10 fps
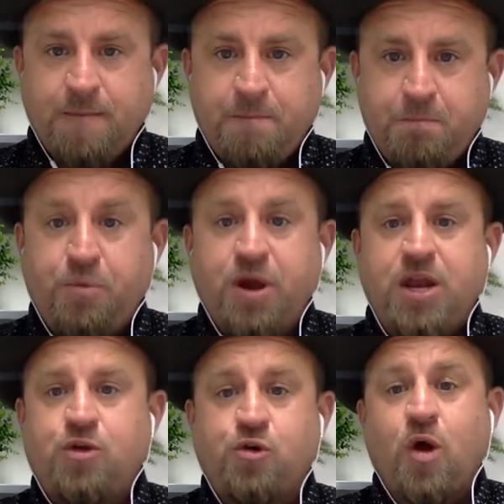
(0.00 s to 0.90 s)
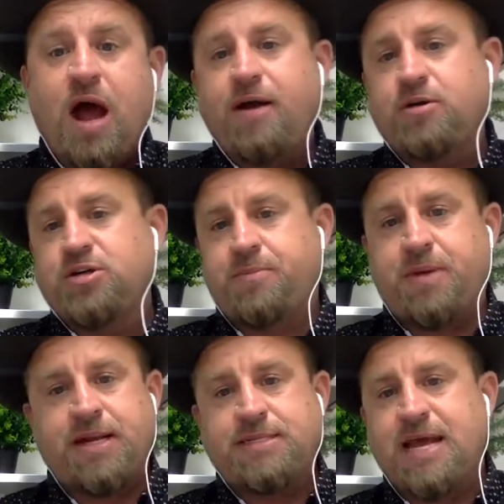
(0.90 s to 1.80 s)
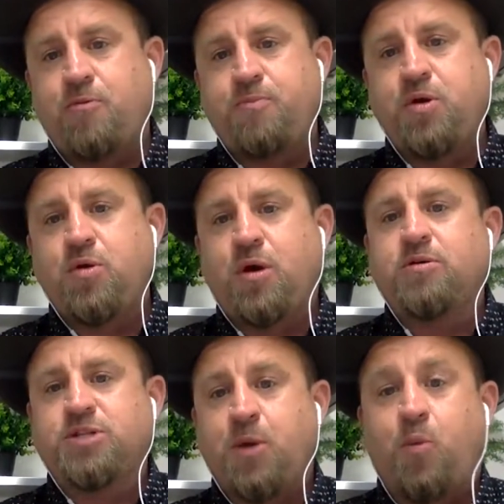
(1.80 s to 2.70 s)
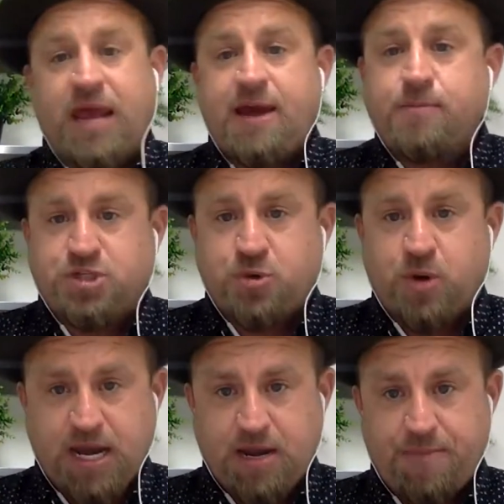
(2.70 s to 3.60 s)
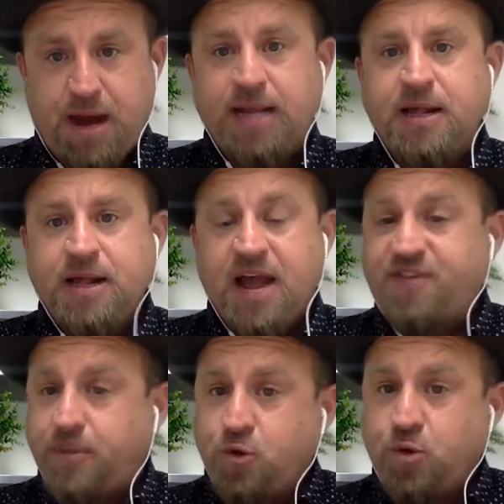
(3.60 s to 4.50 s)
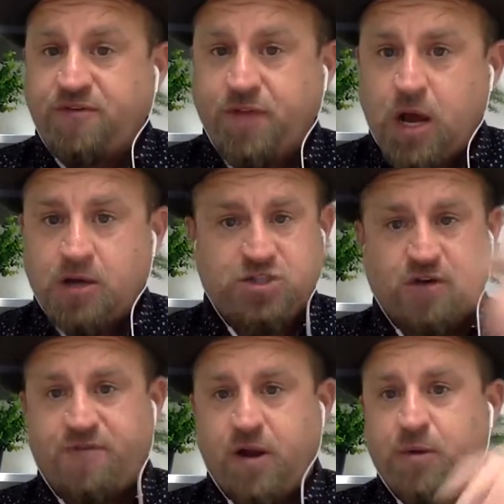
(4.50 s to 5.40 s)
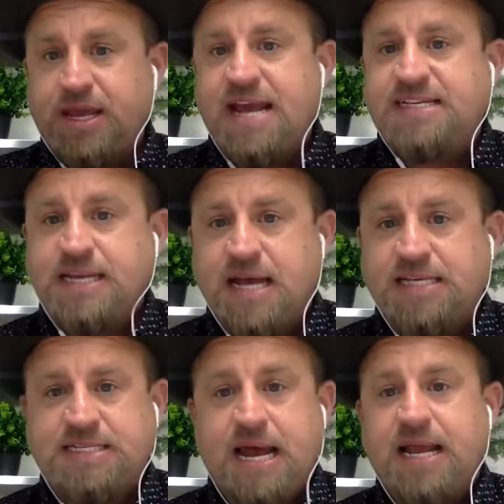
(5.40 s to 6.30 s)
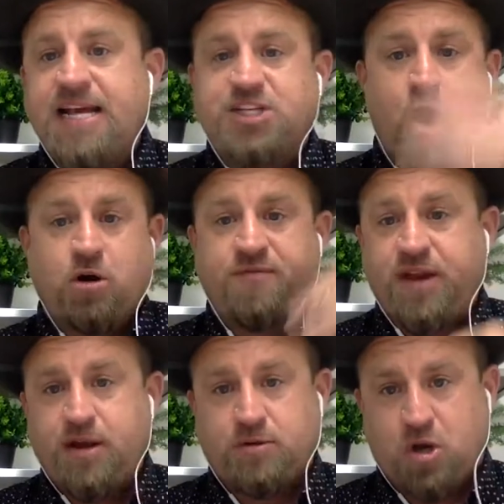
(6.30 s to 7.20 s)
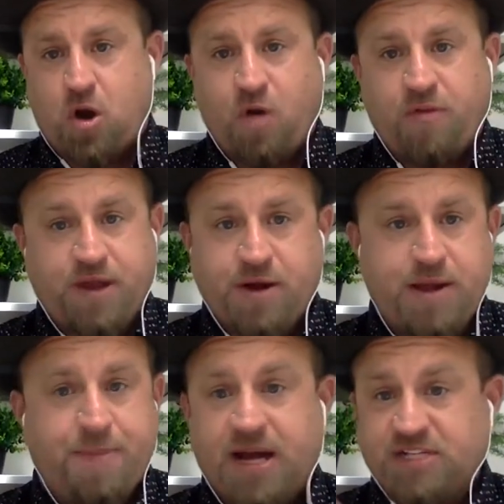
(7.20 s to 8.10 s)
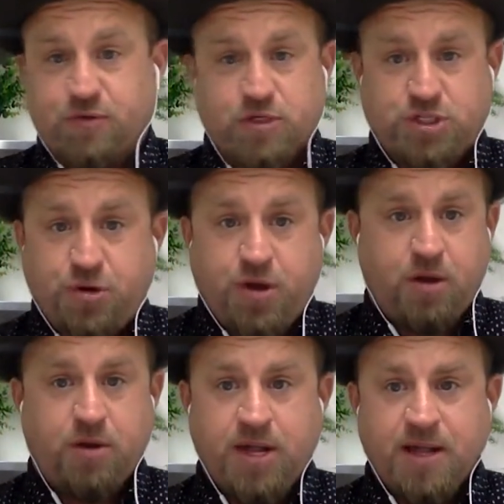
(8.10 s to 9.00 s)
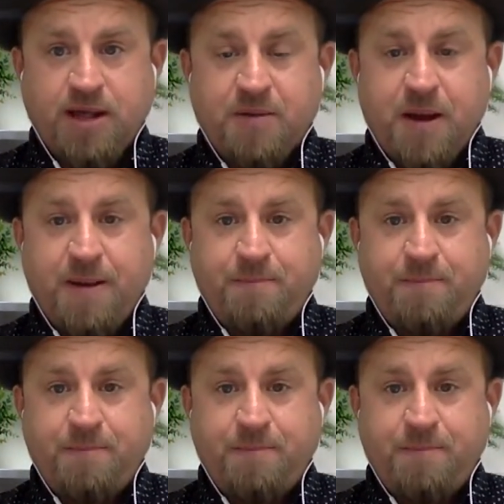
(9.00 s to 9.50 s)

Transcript: bring in a crew or hire somebody to help you understand what cameras do I need to buy. If I'm doing a vlog, start following Casey Neistat. He has 100 videos yep. on all the gear he buys for his studio, right?